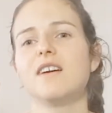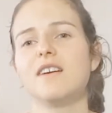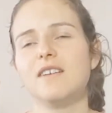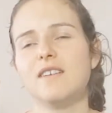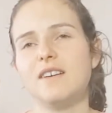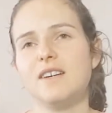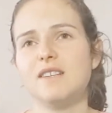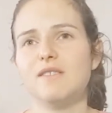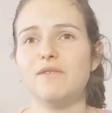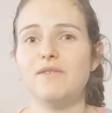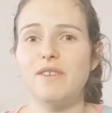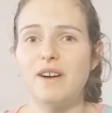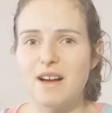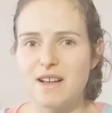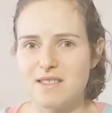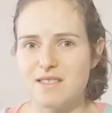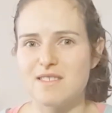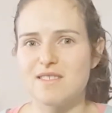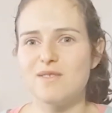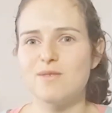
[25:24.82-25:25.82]
and
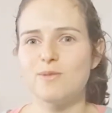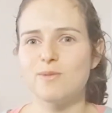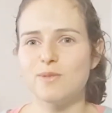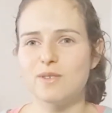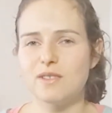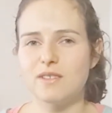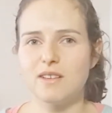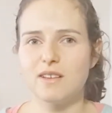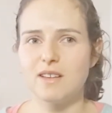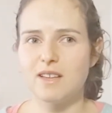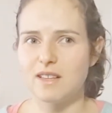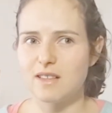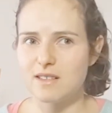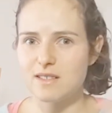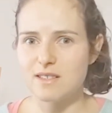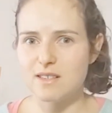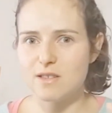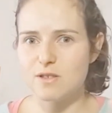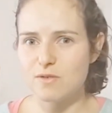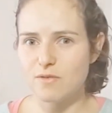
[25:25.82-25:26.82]
fun too, and like get the
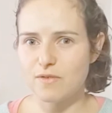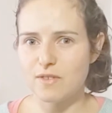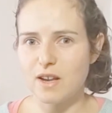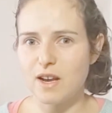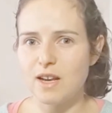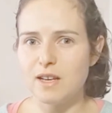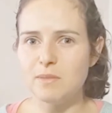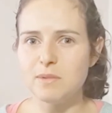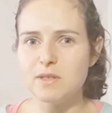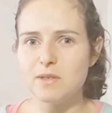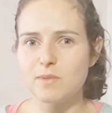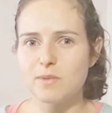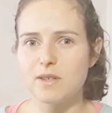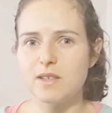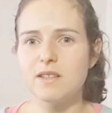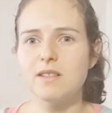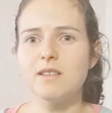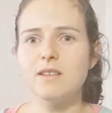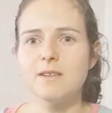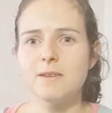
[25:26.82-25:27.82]
sense of time as
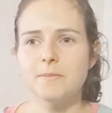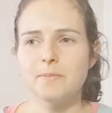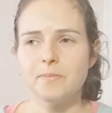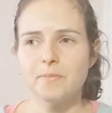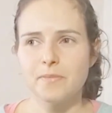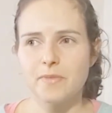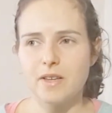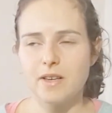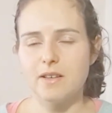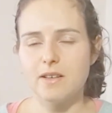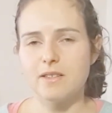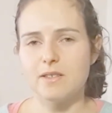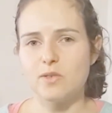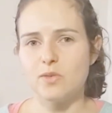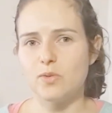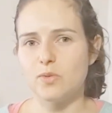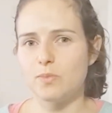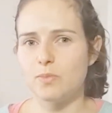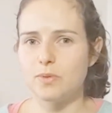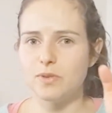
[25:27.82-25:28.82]
well, is to
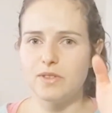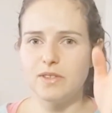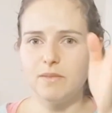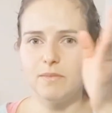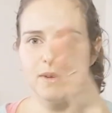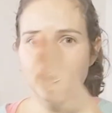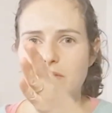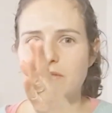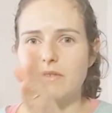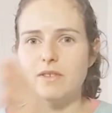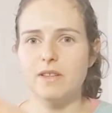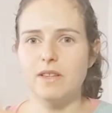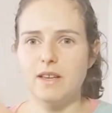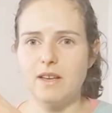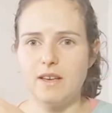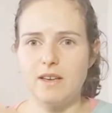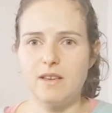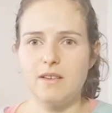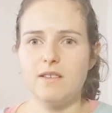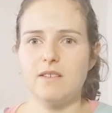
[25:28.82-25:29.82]
put them every
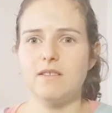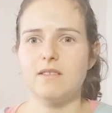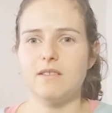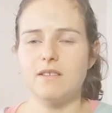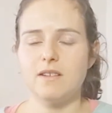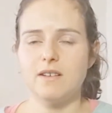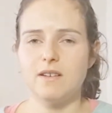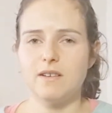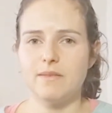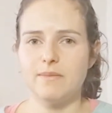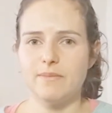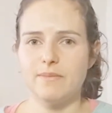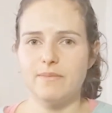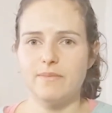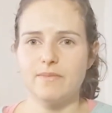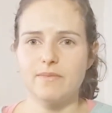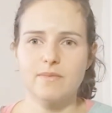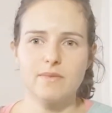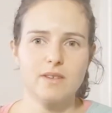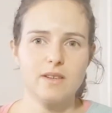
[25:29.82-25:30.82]
day
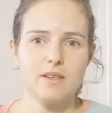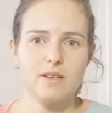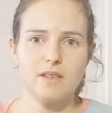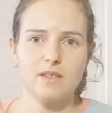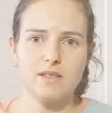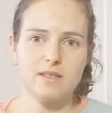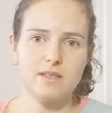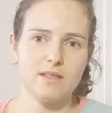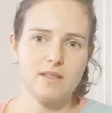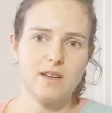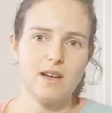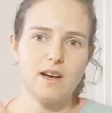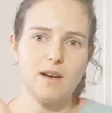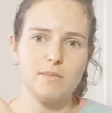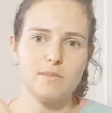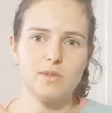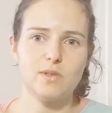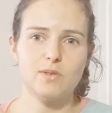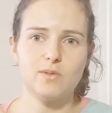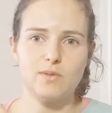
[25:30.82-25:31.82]
as it
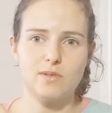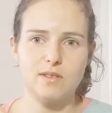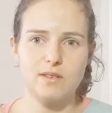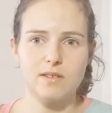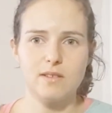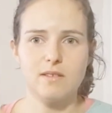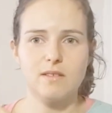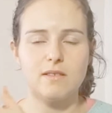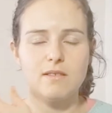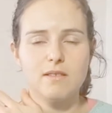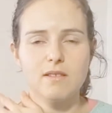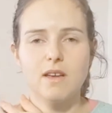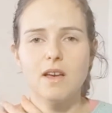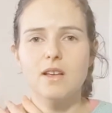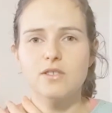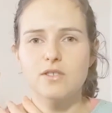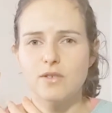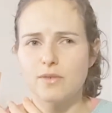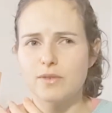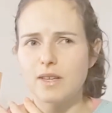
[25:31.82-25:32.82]
comes to the.
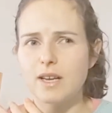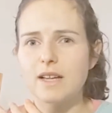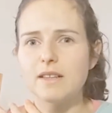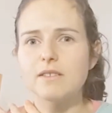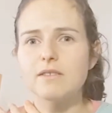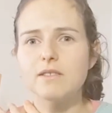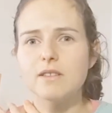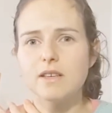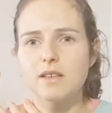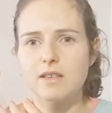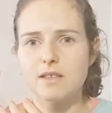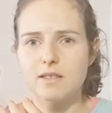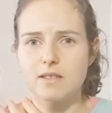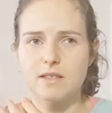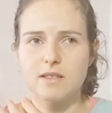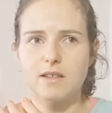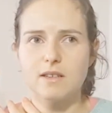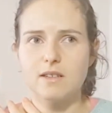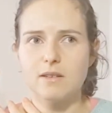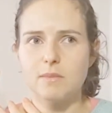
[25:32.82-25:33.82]
So the other thing is,
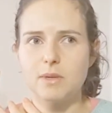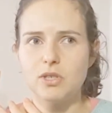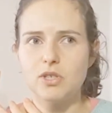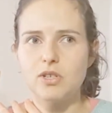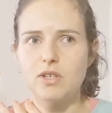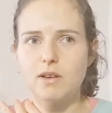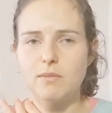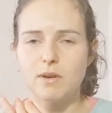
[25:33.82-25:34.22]
I didn't mention,